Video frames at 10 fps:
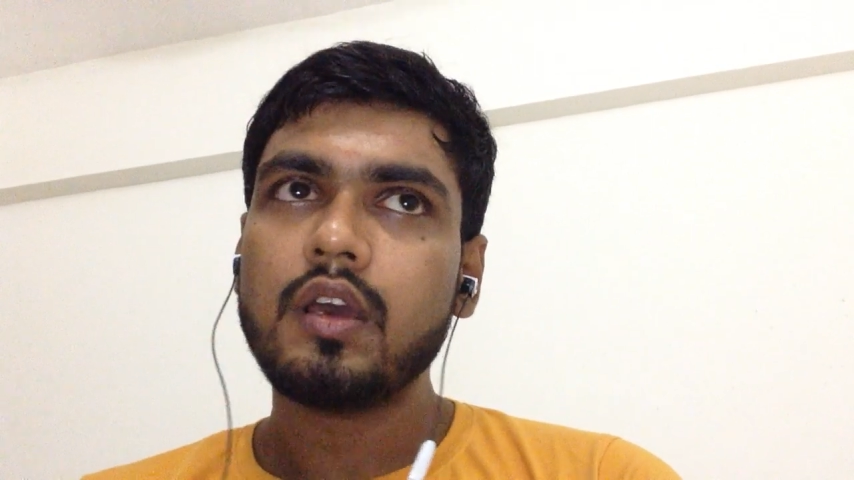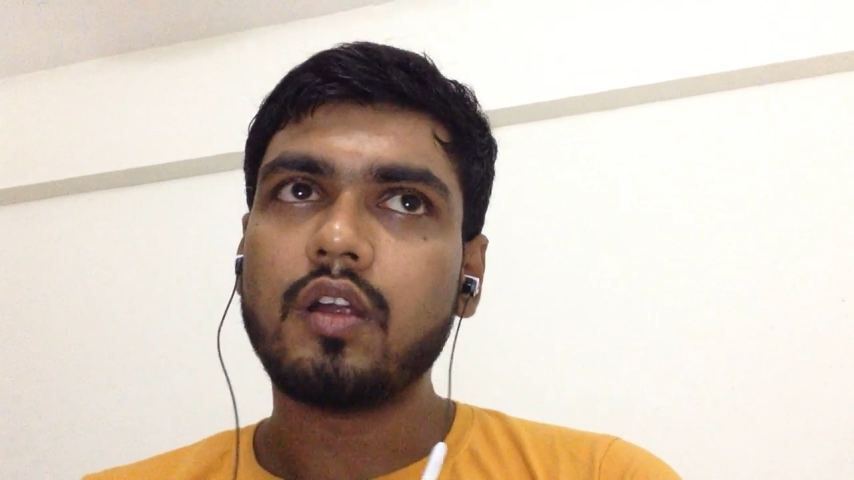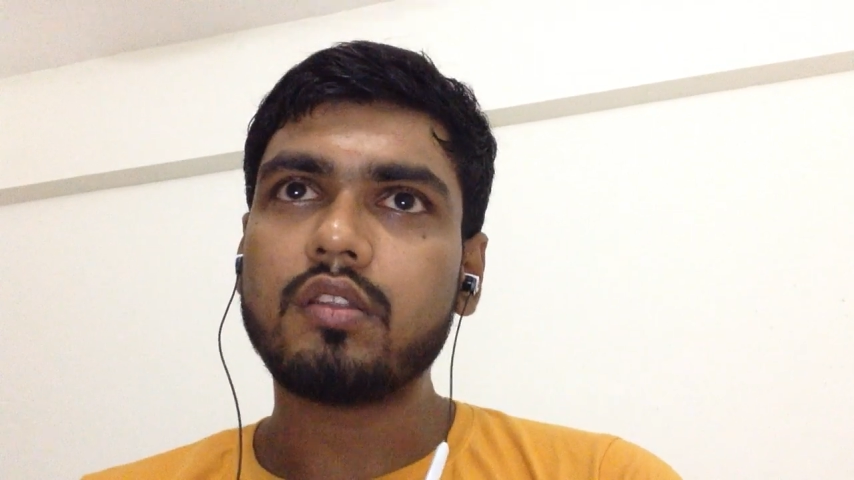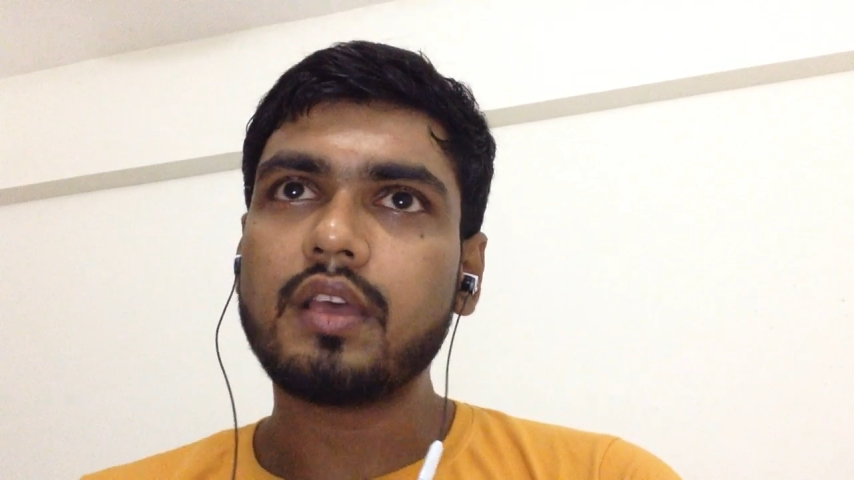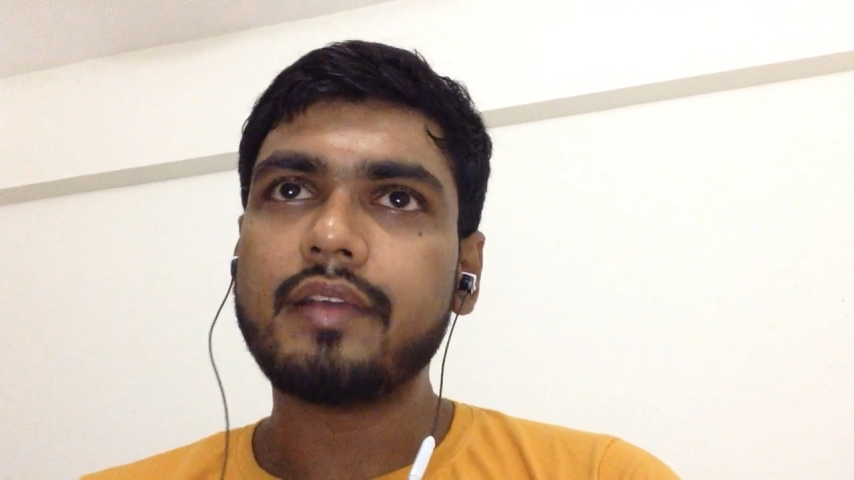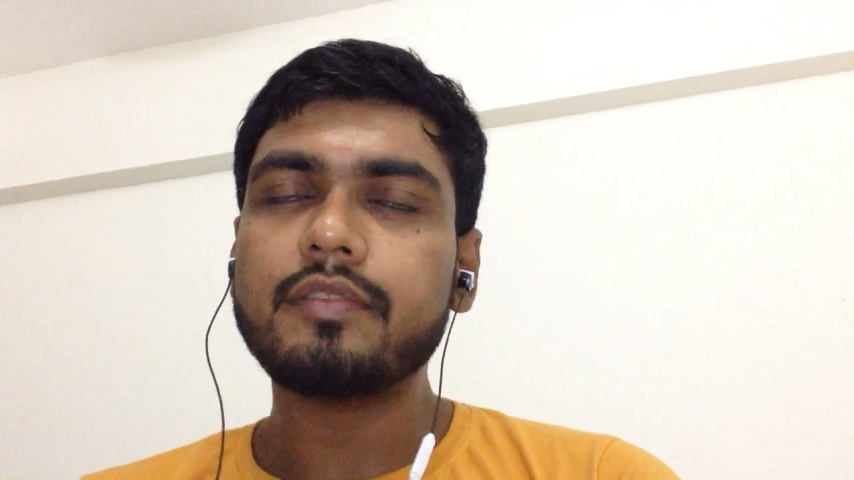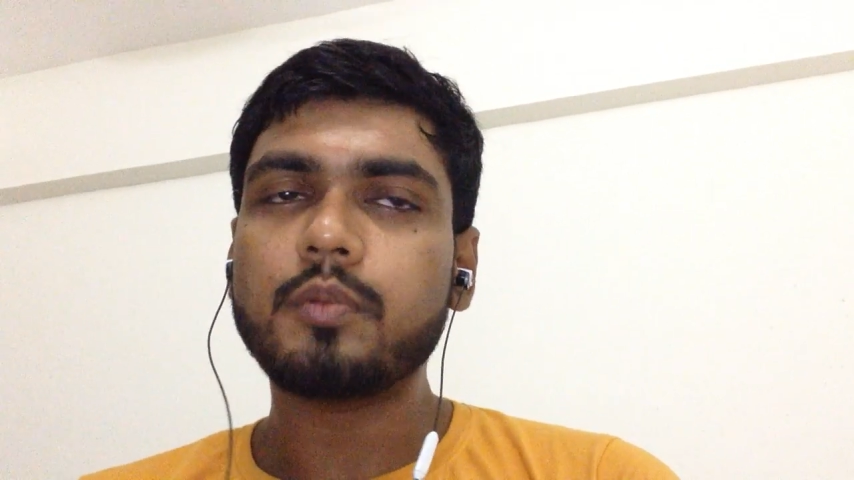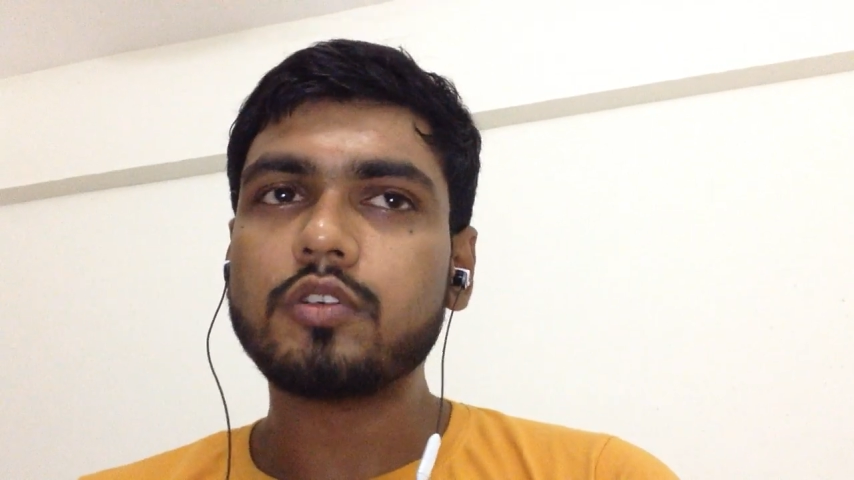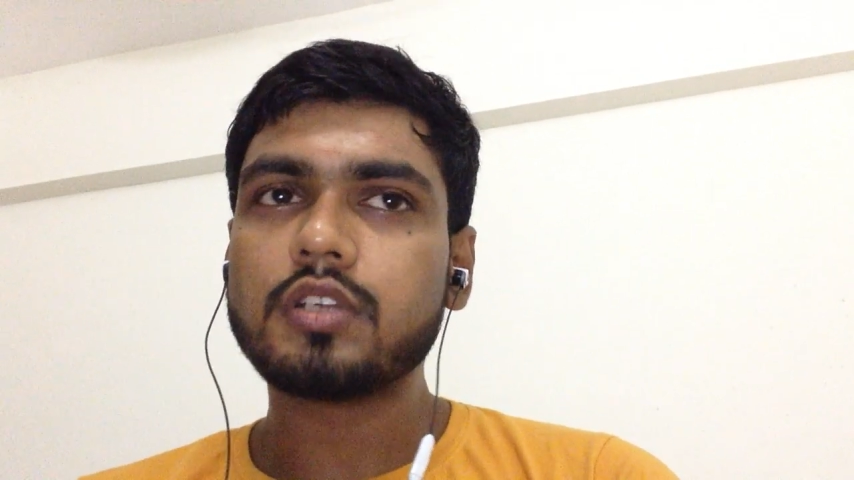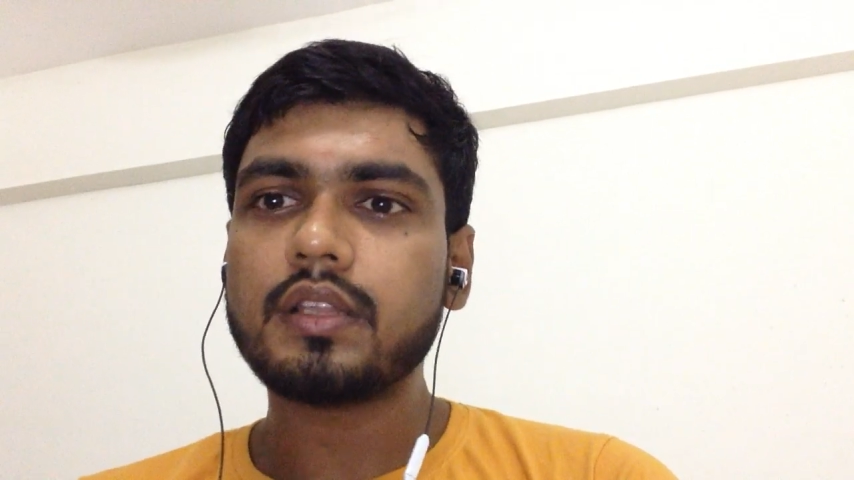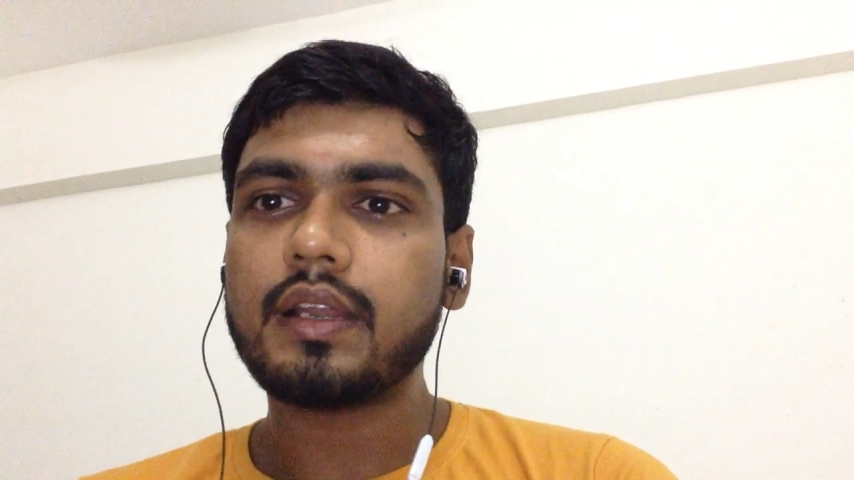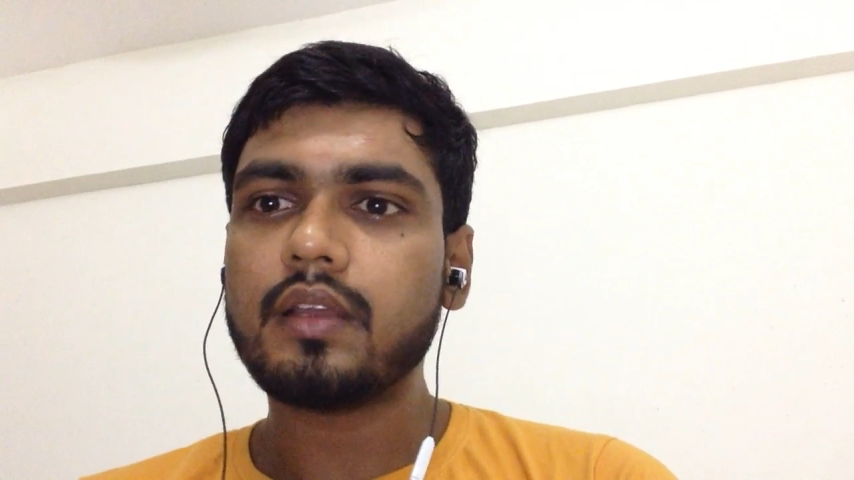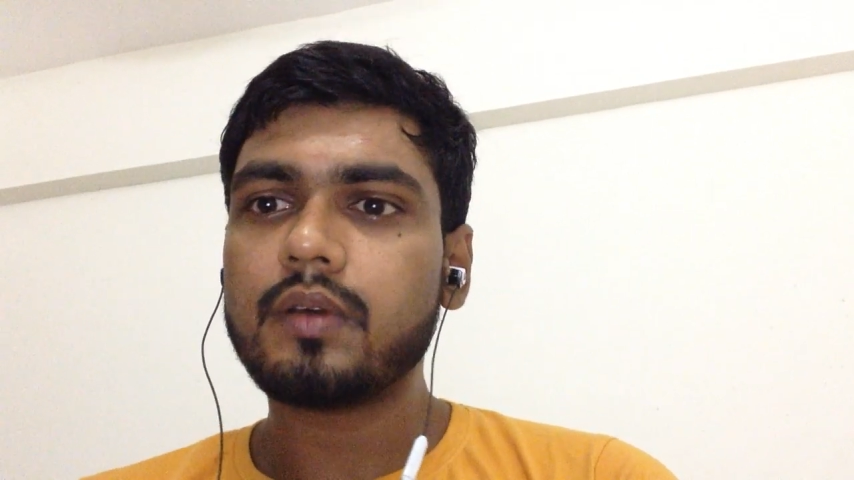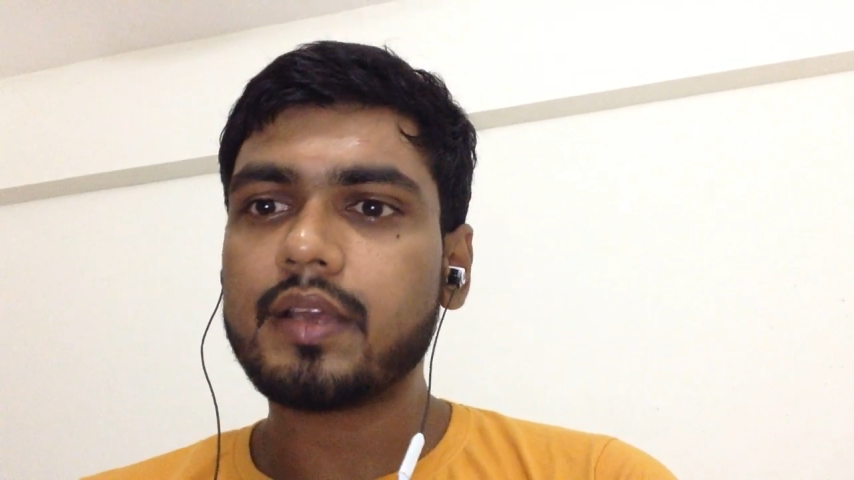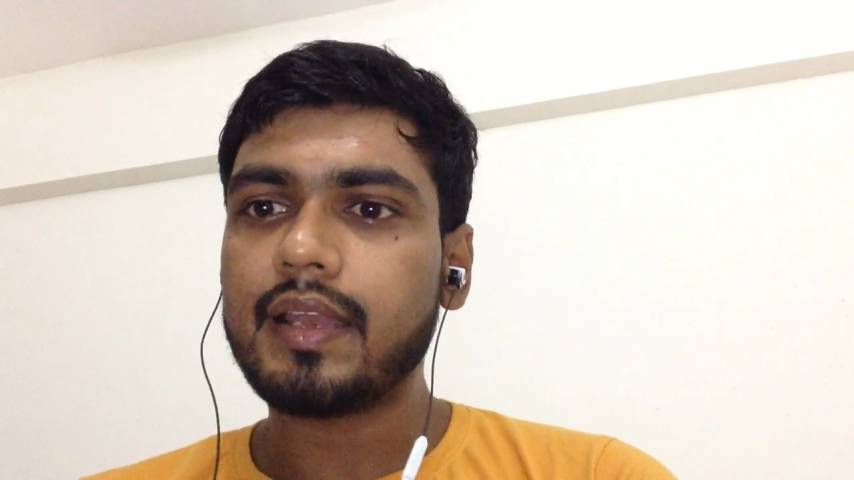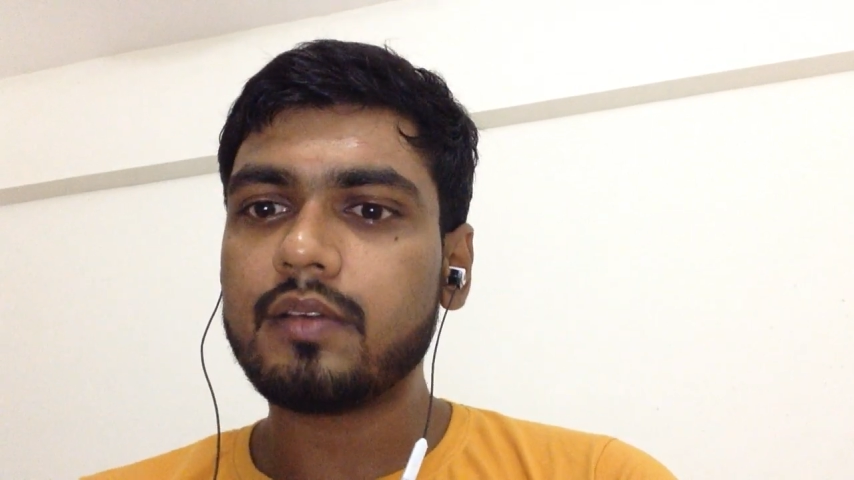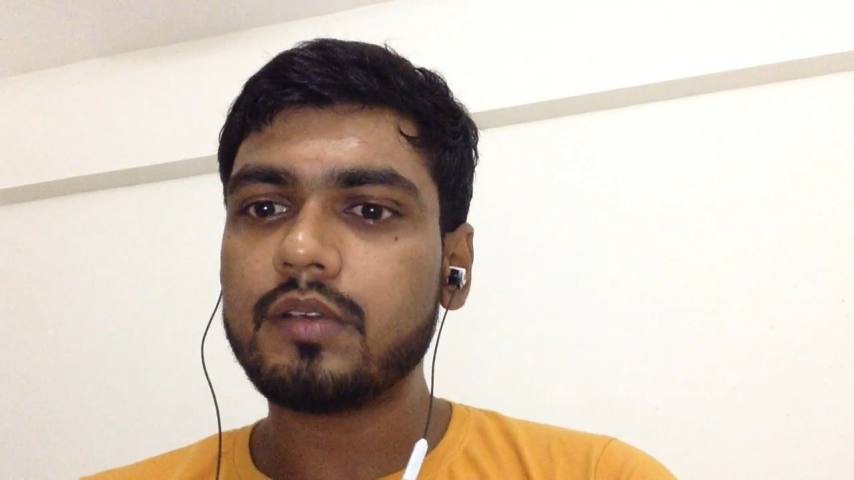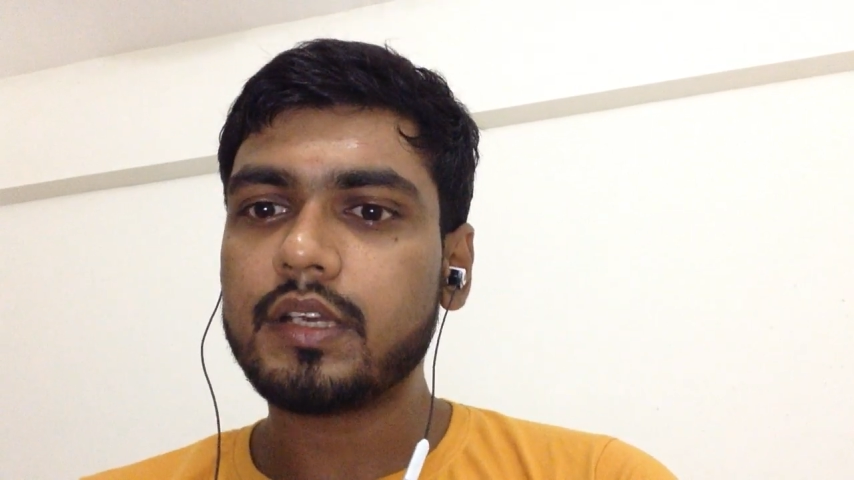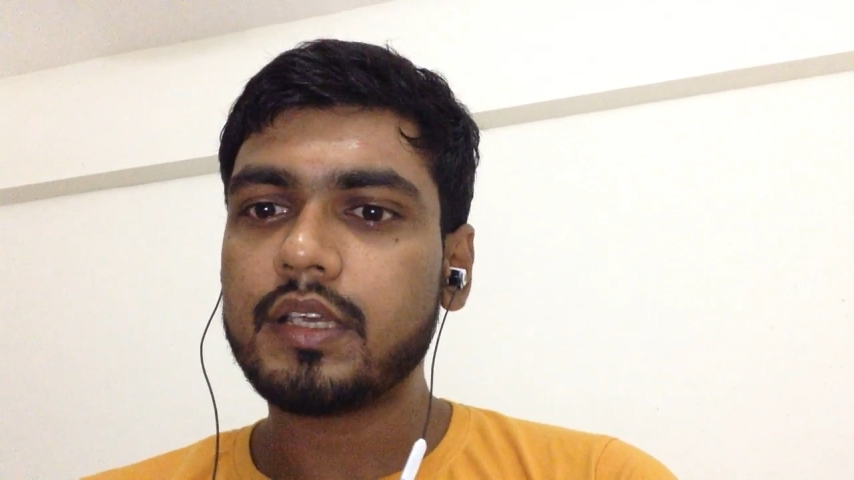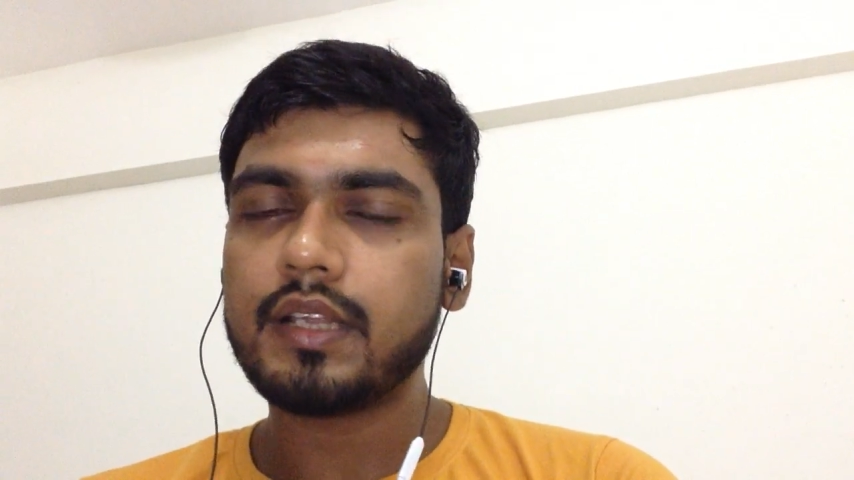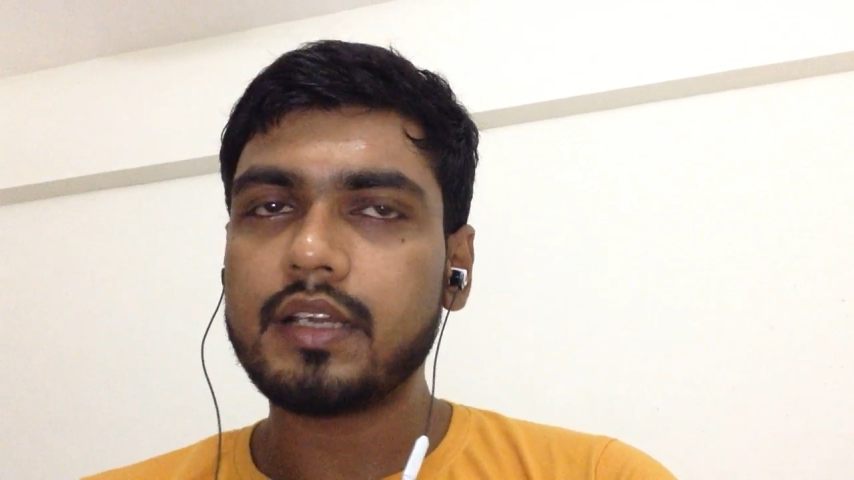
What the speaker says: or the exposure that you are calculating,